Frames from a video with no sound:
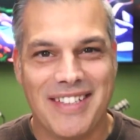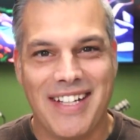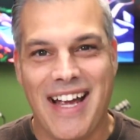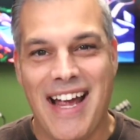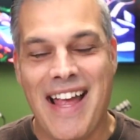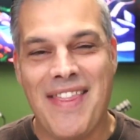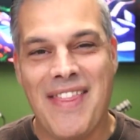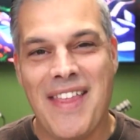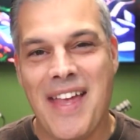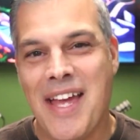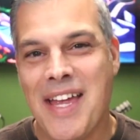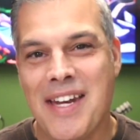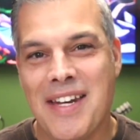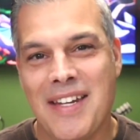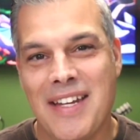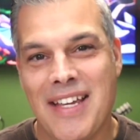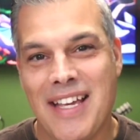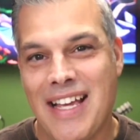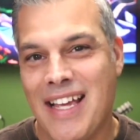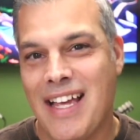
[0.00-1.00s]
And
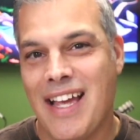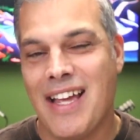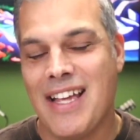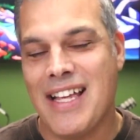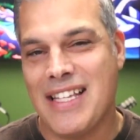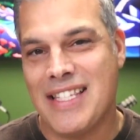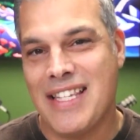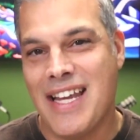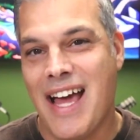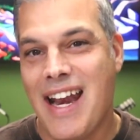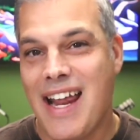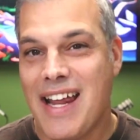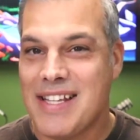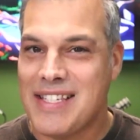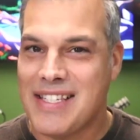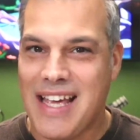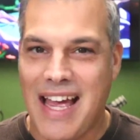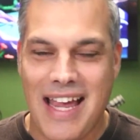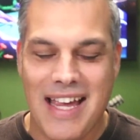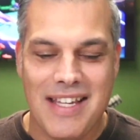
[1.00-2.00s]
then it's not out of
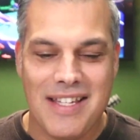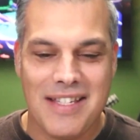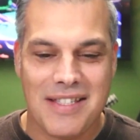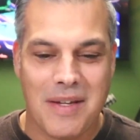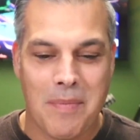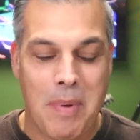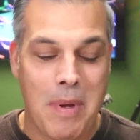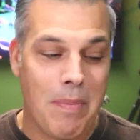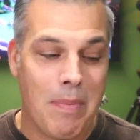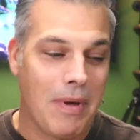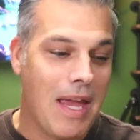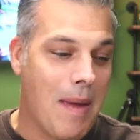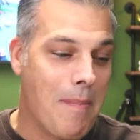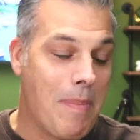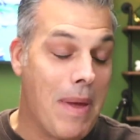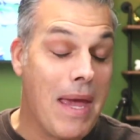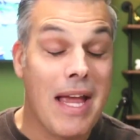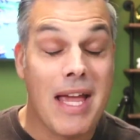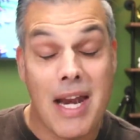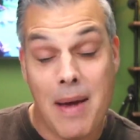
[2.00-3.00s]
sight, so people can't
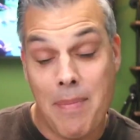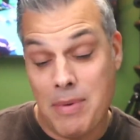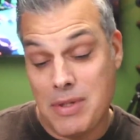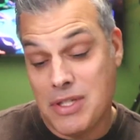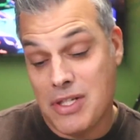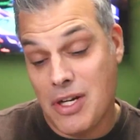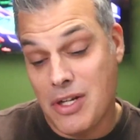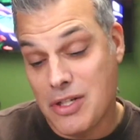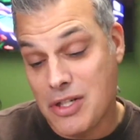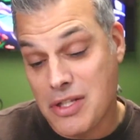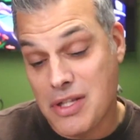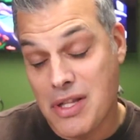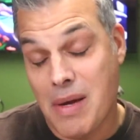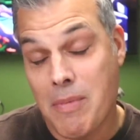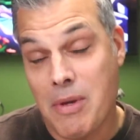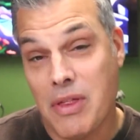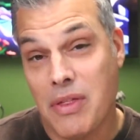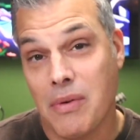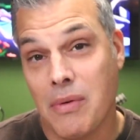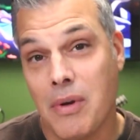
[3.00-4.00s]
pick it up and start just
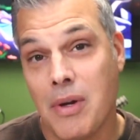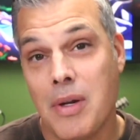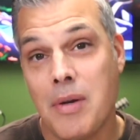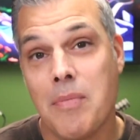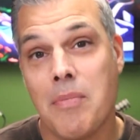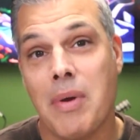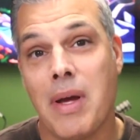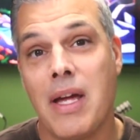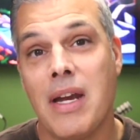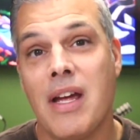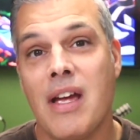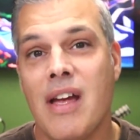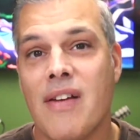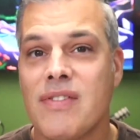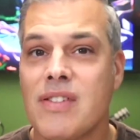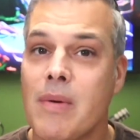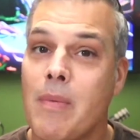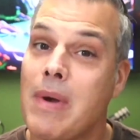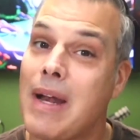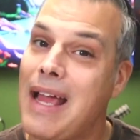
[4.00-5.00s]
thumbing through it. But if
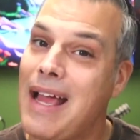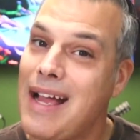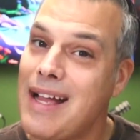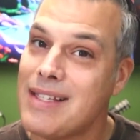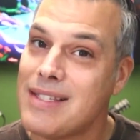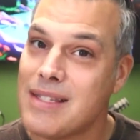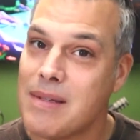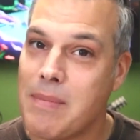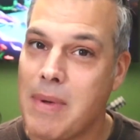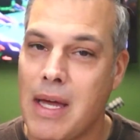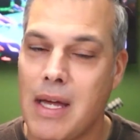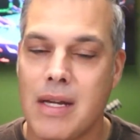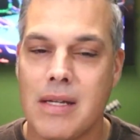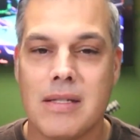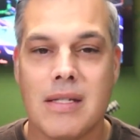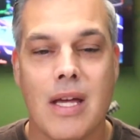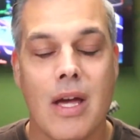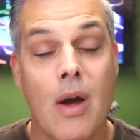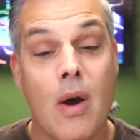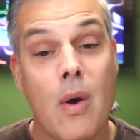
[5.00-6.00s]
someone asks about it,
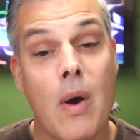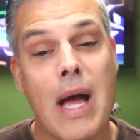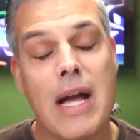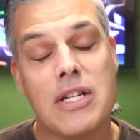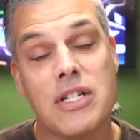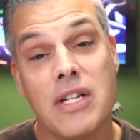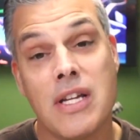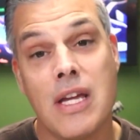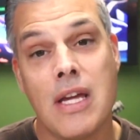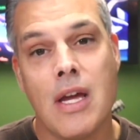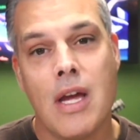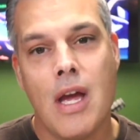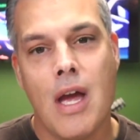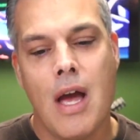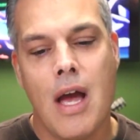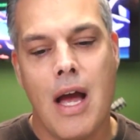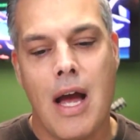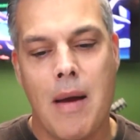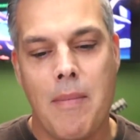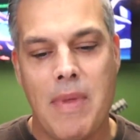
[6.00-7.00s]
say, oh, actually,
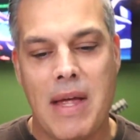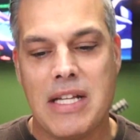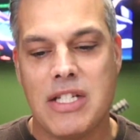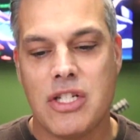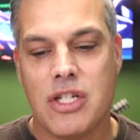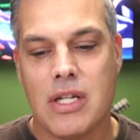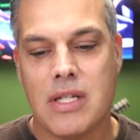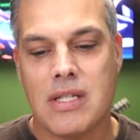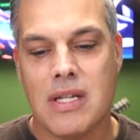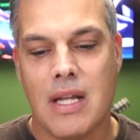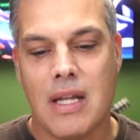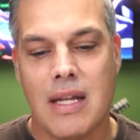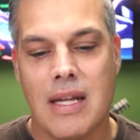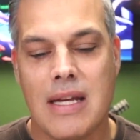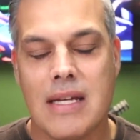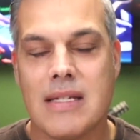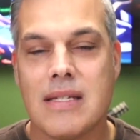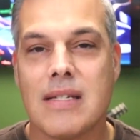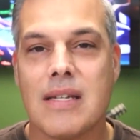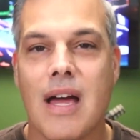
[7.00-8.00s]
that's just a
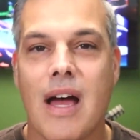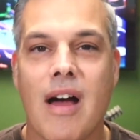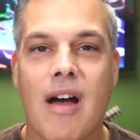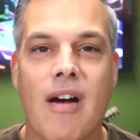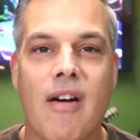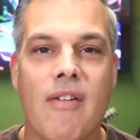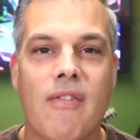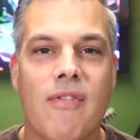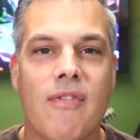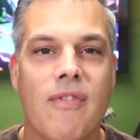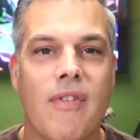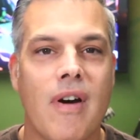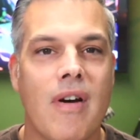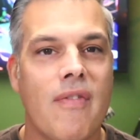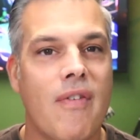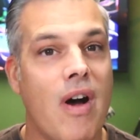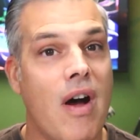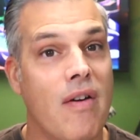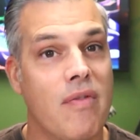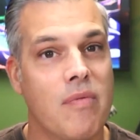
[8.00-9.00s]
list of
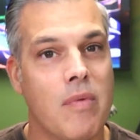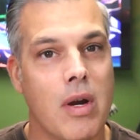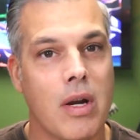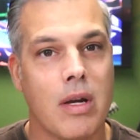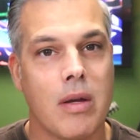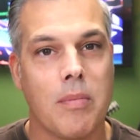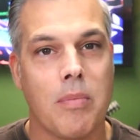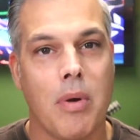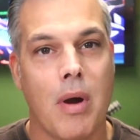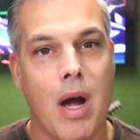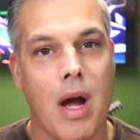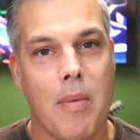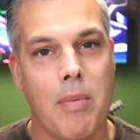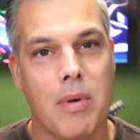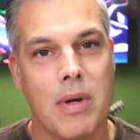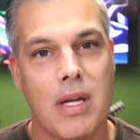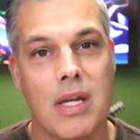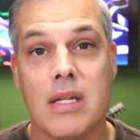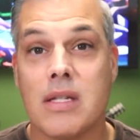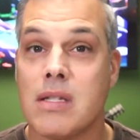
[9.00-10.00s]
off-market
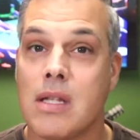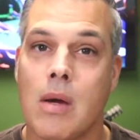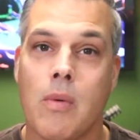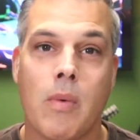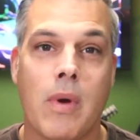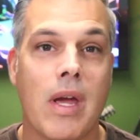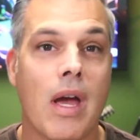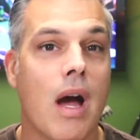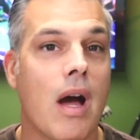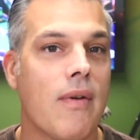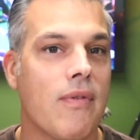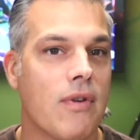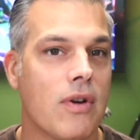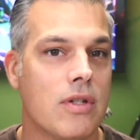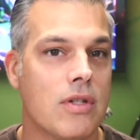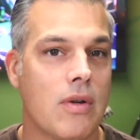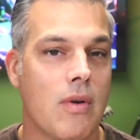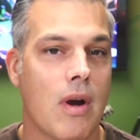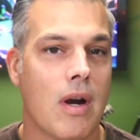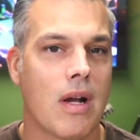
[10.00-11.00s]
properties that we offer
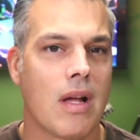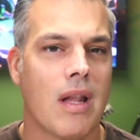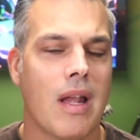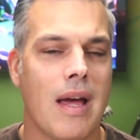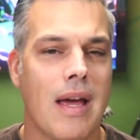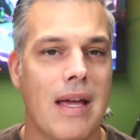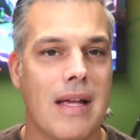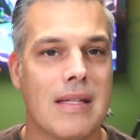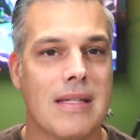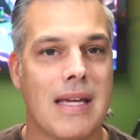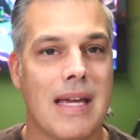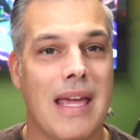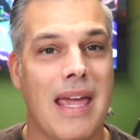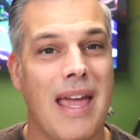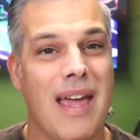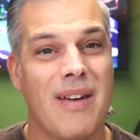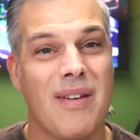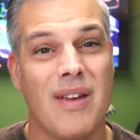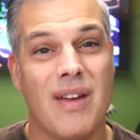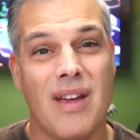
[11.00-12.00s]
to our clients. I
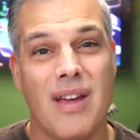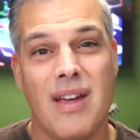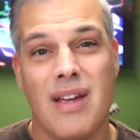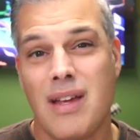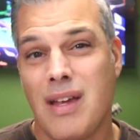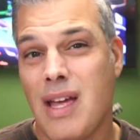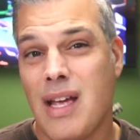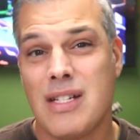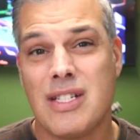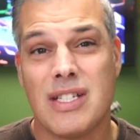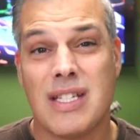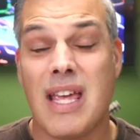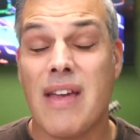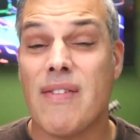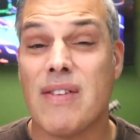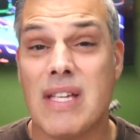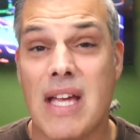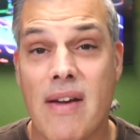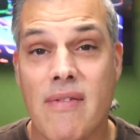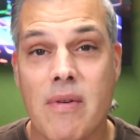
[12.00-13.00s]
can't just give
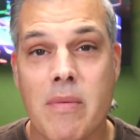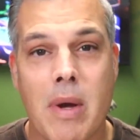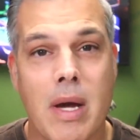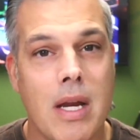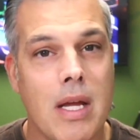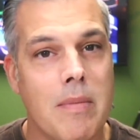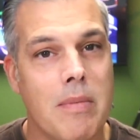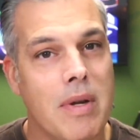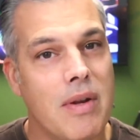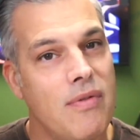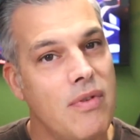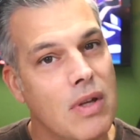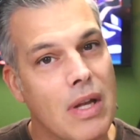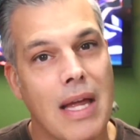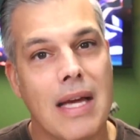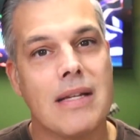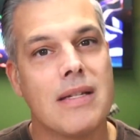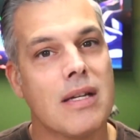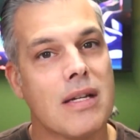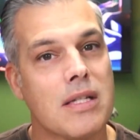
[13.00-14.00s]
it to everybody, but if you'd
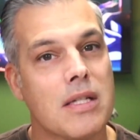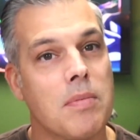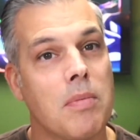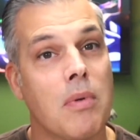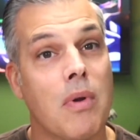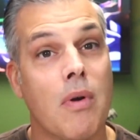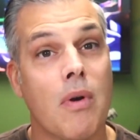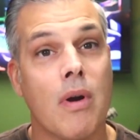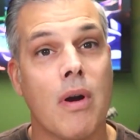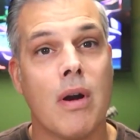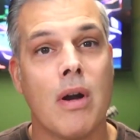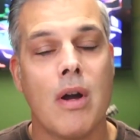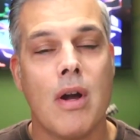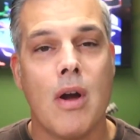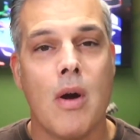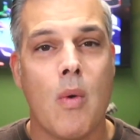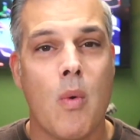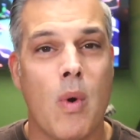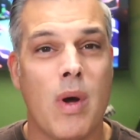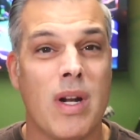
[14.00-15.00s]
like to explore
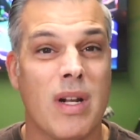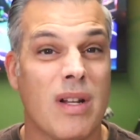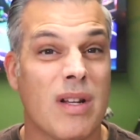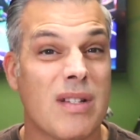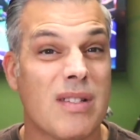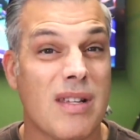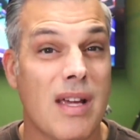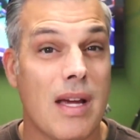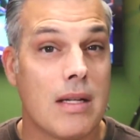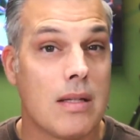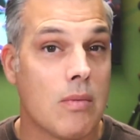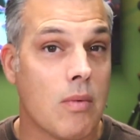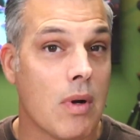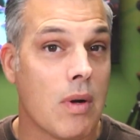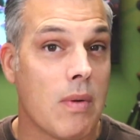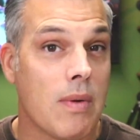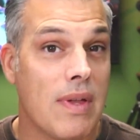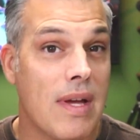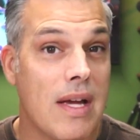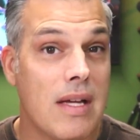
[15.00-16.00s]
what it looks like to
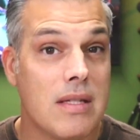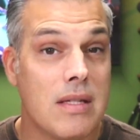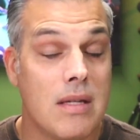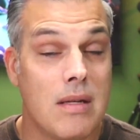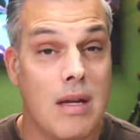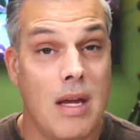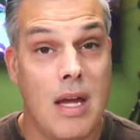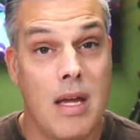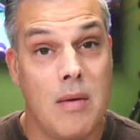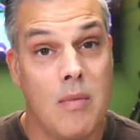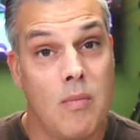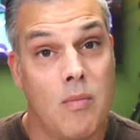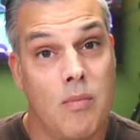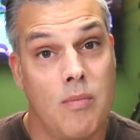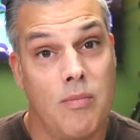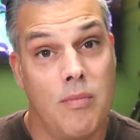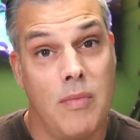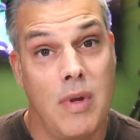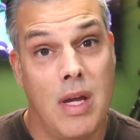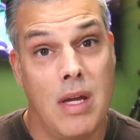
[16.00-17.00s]
work with us
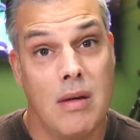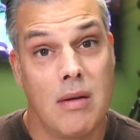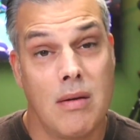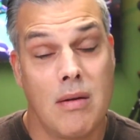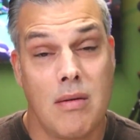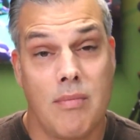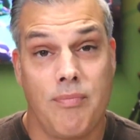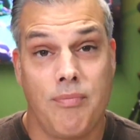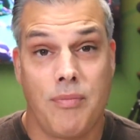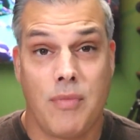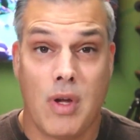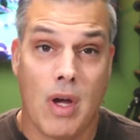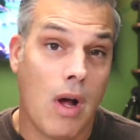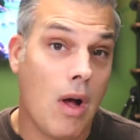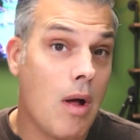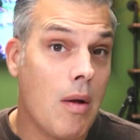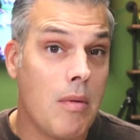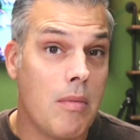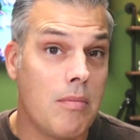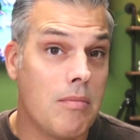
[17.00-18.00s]
and
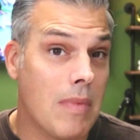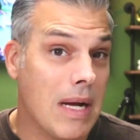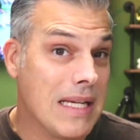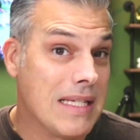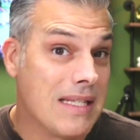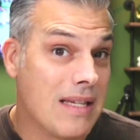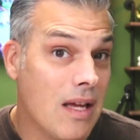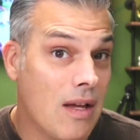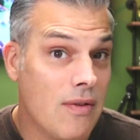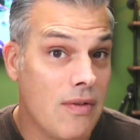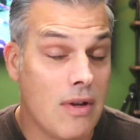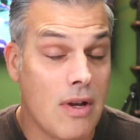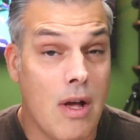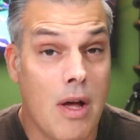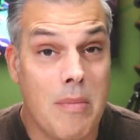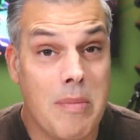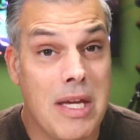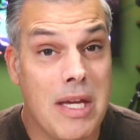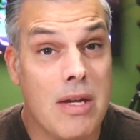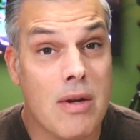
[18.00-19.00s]
call
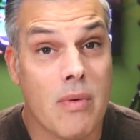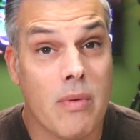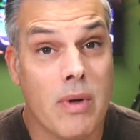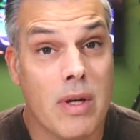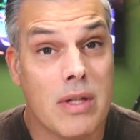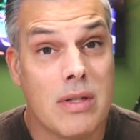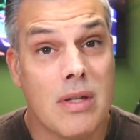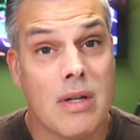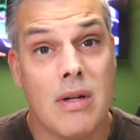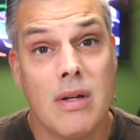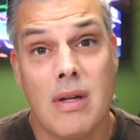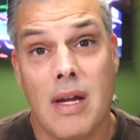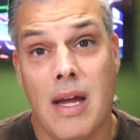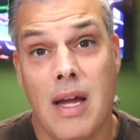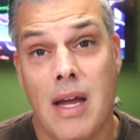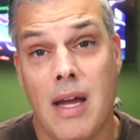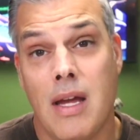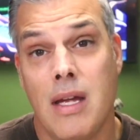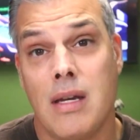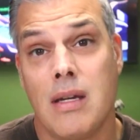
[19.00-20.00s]
me your realtor
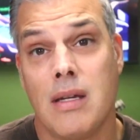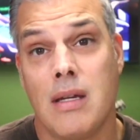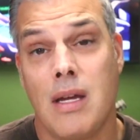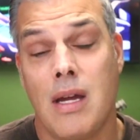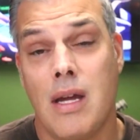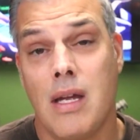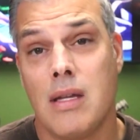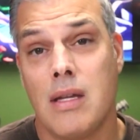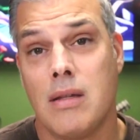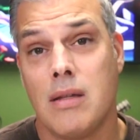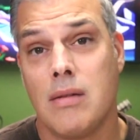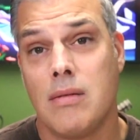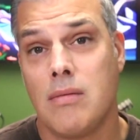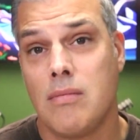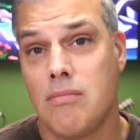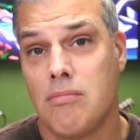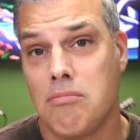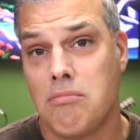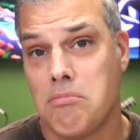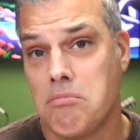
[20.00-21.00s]
and
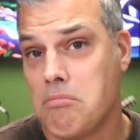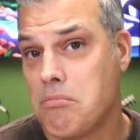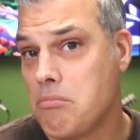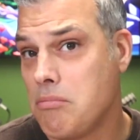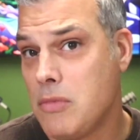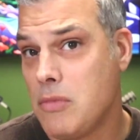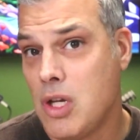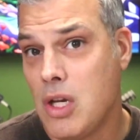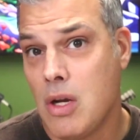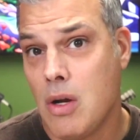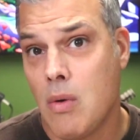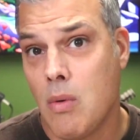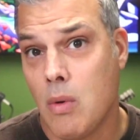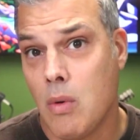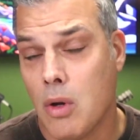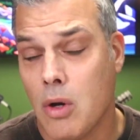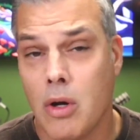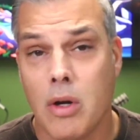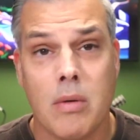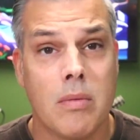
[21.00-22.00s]

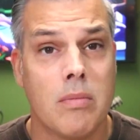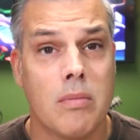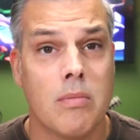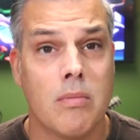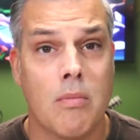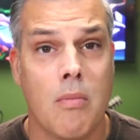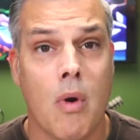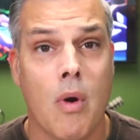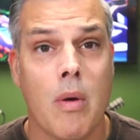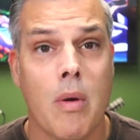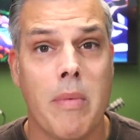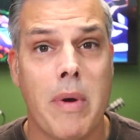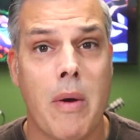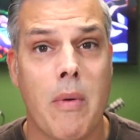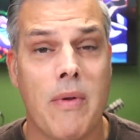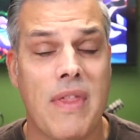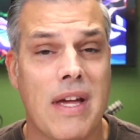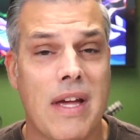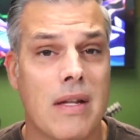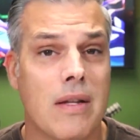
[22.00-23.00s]
learn more about
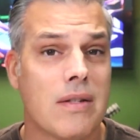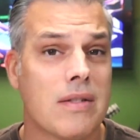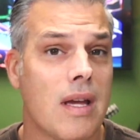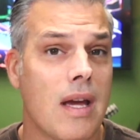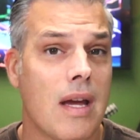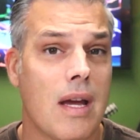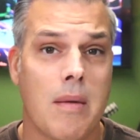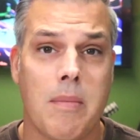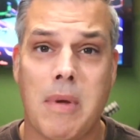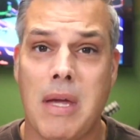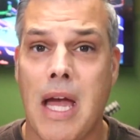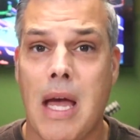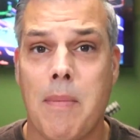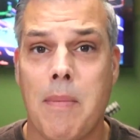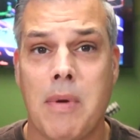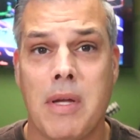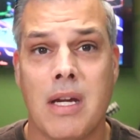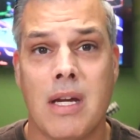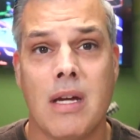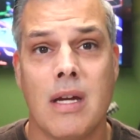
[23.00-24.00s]
what that looks like, I'd be
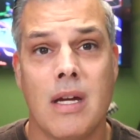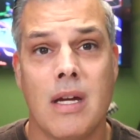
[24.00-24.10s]
happy to